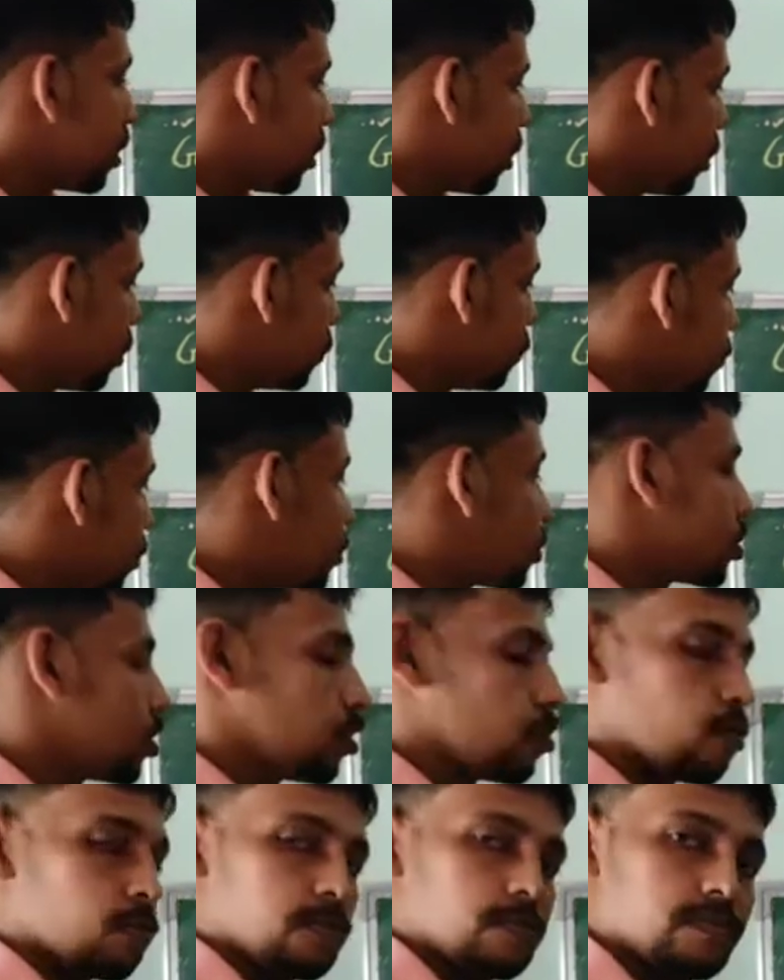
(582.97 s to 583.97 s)
this
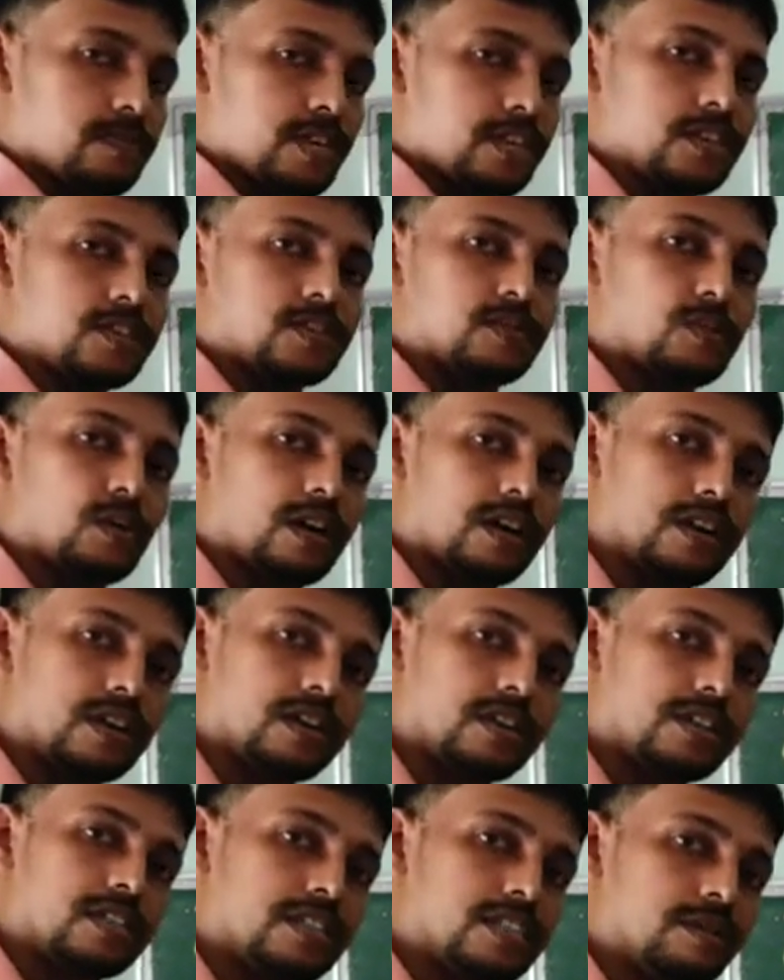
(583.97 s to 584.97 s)
group, that is what?
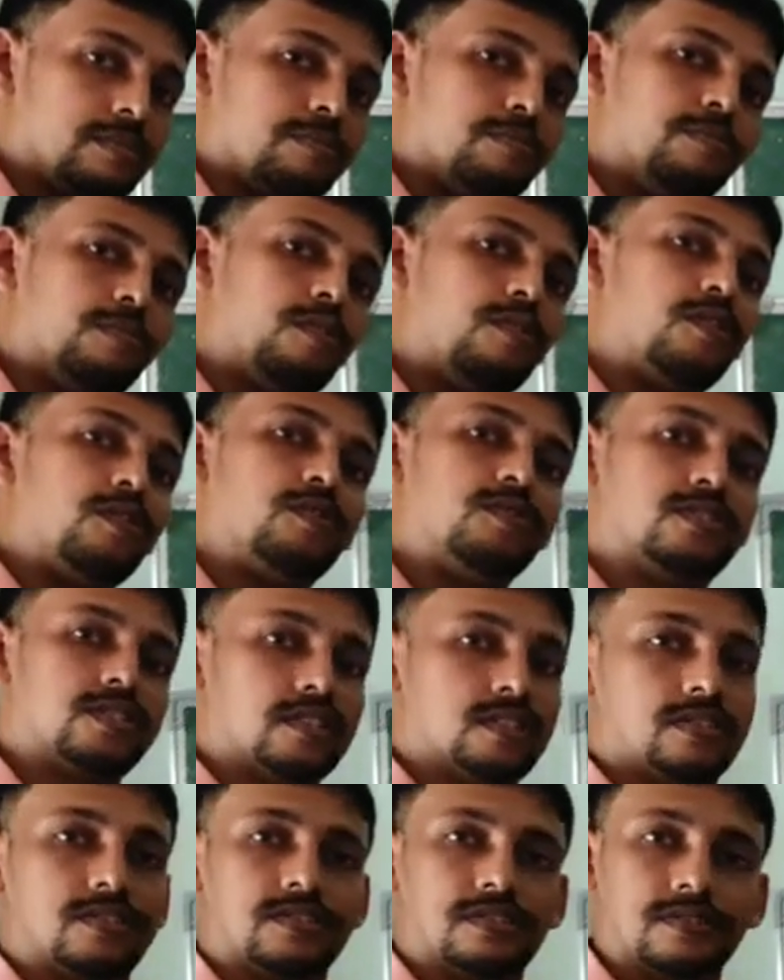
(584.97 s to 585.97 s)
The
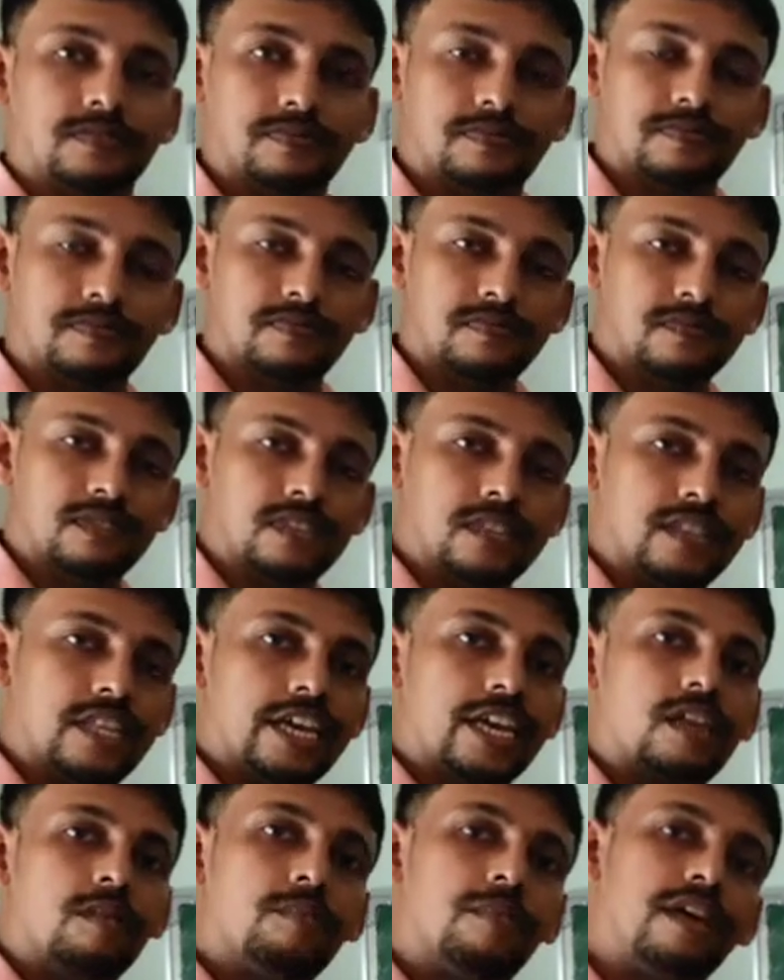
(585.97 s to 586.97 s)
producers. They
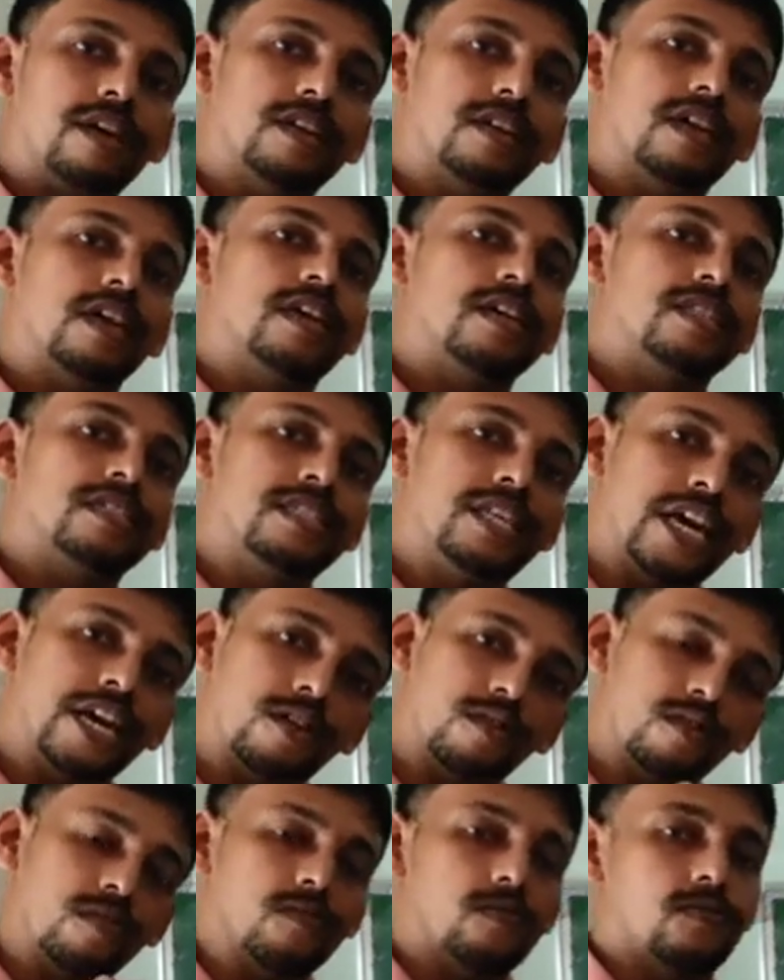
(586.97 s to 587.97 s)
can make
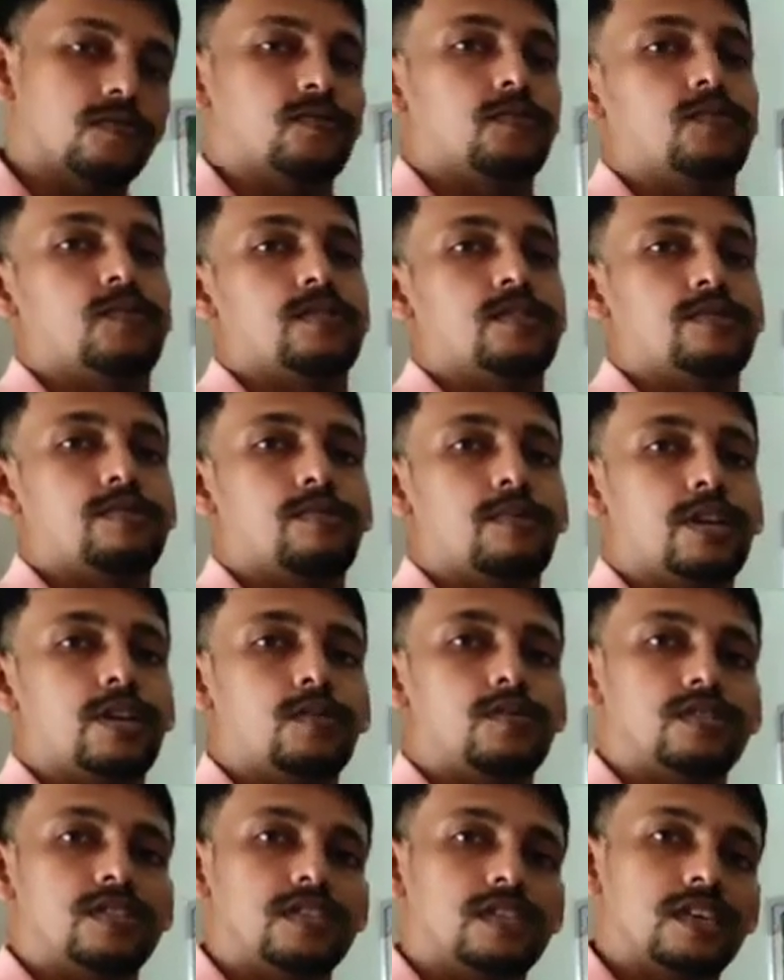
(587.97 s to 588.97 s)
their own food by
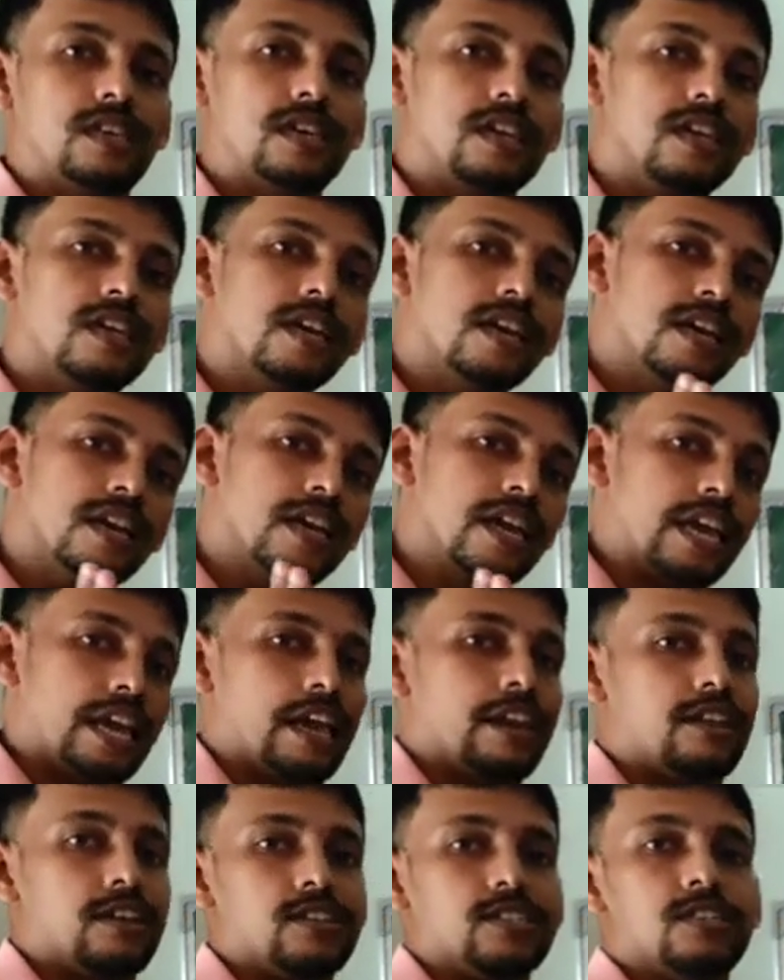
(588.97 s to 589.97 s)
using the
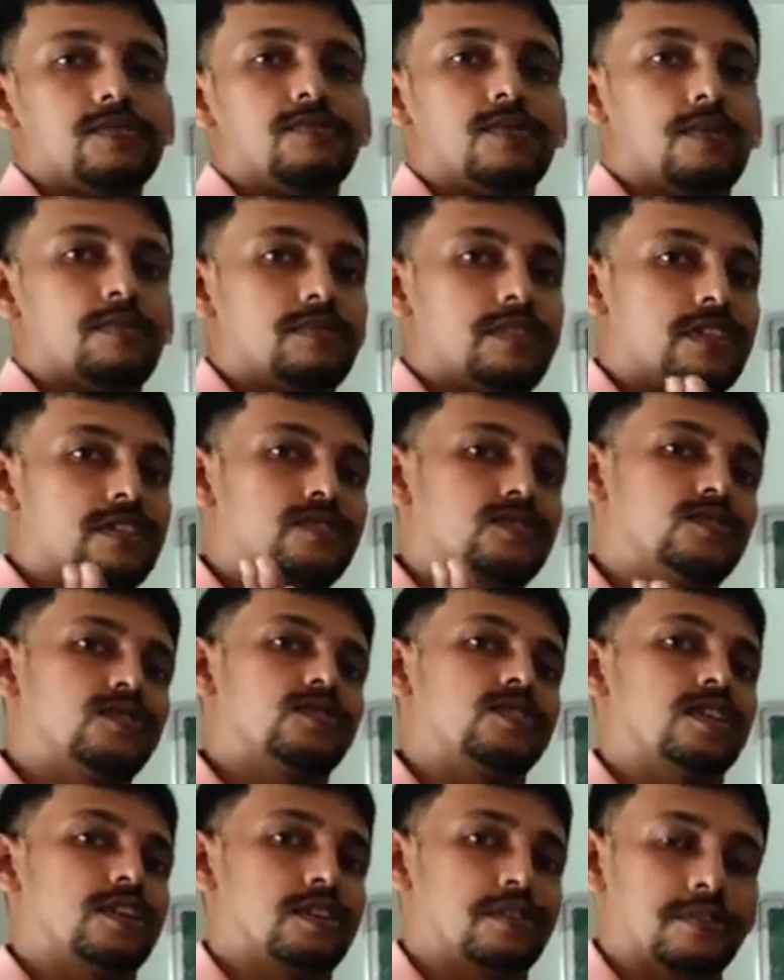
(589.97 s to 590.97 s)
energy from the
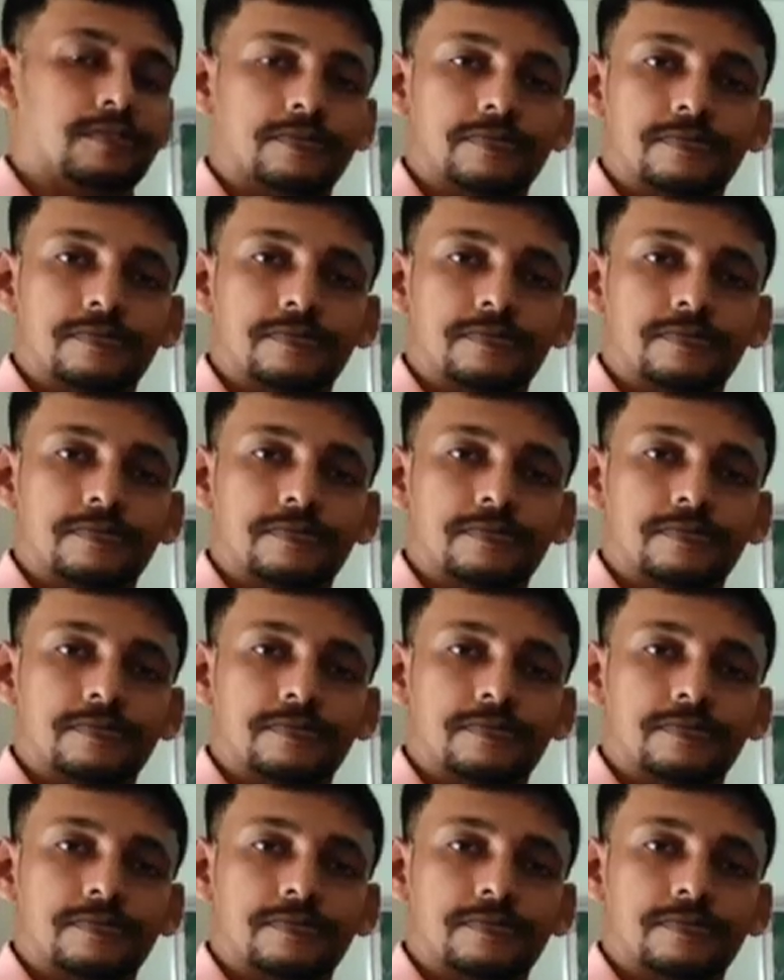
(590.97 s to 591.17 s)
sun.